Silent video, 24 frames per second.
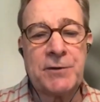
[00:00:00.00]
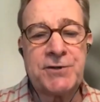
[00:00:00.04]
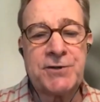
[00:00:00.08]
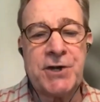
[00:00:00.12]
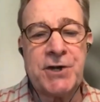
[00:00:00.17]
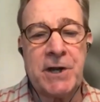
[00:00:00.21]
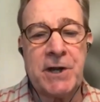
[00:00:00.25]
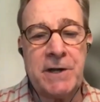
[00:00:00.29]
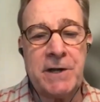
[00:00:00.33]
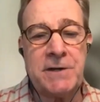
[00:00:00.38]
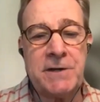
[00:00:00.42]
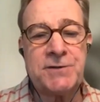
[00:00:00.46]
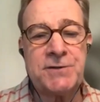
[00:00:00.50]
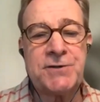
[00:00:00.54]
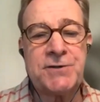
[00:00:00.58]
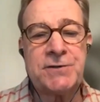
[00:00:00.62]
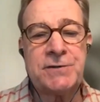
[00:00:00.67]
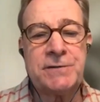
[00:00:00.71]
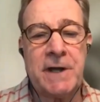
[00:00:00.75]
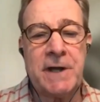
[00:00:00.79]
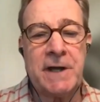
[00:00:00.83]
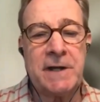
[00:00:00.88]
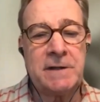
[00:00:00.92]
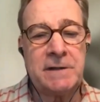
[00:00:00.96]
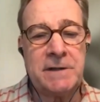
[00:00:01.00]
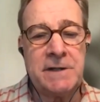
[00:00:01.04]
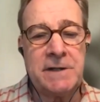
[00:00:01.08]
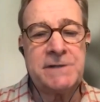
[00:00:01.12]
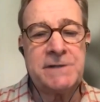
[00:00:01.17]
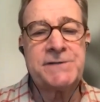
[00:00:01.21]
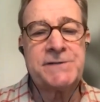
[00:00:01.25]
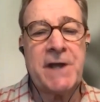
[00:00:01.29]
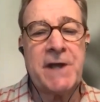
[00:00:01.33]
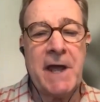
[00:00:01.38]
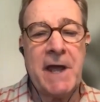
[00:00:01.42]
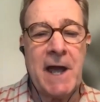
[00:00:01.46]
change that right.
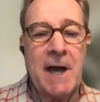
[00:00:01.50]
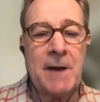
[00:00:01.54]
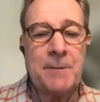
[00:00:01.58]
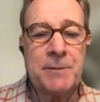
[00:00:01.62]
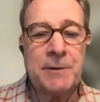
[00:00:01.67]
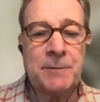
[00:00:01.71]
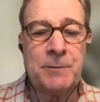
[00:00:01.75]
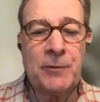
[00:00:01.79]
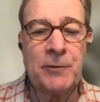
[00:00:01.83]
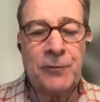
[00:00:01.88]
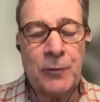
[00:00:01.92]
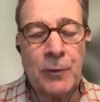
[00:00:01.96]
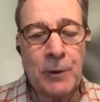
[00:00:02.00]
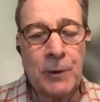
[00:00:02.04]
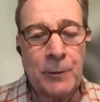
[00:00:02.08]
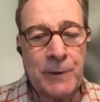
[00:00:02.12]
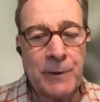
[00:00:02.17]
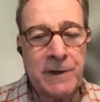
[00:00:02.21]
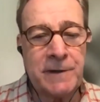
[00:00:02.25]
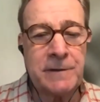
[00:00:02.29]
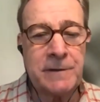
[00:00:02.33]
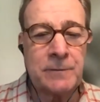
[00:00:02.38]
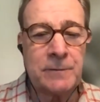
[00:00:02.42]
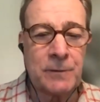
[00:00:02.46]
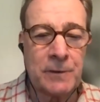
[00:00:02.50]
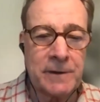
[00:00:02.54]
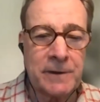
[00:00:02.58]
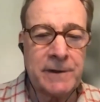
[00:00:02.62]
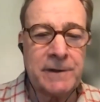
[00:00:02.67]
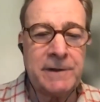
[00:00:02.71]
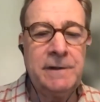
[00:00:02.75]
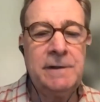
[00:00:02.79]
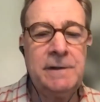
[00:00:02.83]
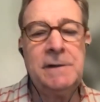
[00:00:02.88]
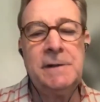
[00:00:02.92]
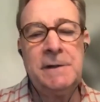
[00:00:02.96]
needs to happen before we can
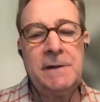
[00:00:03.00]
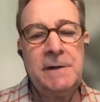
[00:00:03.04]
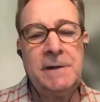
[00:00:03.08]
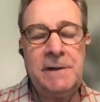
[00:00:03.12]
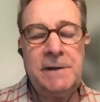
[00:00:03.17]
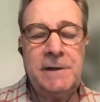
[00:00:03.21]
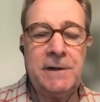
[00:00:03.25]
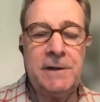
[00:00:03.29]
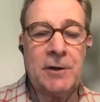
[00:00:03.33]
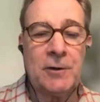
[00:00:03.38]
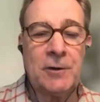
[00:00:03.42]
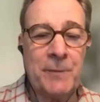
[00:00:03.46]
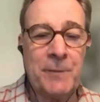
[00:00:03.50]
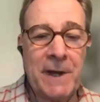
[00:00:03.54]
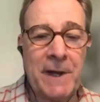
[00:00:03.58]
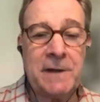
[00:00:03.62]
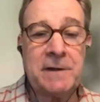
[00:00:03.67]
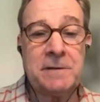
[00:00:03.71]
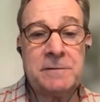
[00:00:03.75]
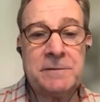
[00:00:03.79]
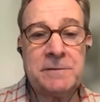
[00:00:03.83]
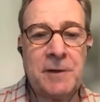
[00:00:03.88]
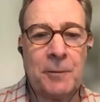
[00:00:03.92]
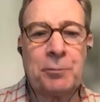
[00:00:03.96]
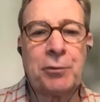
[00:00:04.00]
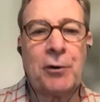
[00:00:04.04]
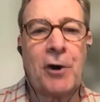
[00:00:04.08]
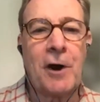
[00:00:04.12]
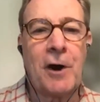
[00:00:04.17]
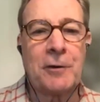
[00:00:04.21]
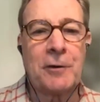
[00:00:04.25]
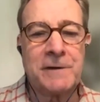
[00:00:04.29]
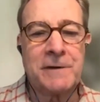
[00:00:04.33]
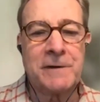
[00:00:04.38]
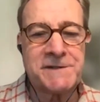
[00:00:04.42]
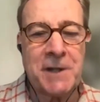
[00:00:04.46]
really, you know, make the
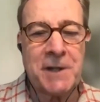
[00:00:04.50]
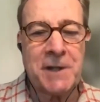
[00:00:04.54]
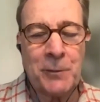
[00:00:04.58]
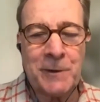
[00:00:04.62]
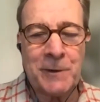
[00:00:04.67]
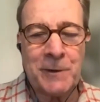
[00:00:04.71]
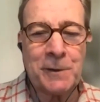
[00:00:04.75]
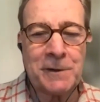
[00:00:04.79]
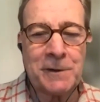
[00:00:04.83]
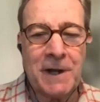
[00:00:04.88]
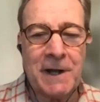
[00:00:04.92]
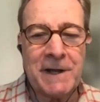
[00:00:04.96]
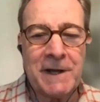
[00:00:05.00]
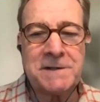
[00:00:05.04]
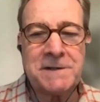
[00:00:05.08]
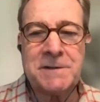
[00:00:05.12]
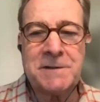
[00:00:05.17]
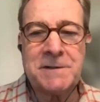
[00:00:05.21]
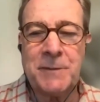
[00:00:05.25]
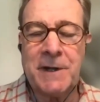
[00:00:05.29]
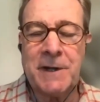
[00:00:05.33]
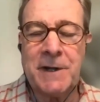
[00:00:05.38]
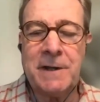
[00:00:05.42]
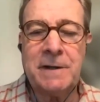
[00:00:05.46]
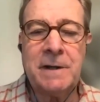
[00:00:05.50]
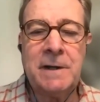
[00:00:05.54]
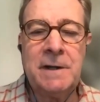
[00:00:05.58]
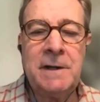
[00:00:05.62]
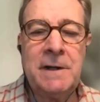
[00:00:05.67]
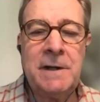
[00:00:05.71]
progress that we would like to make.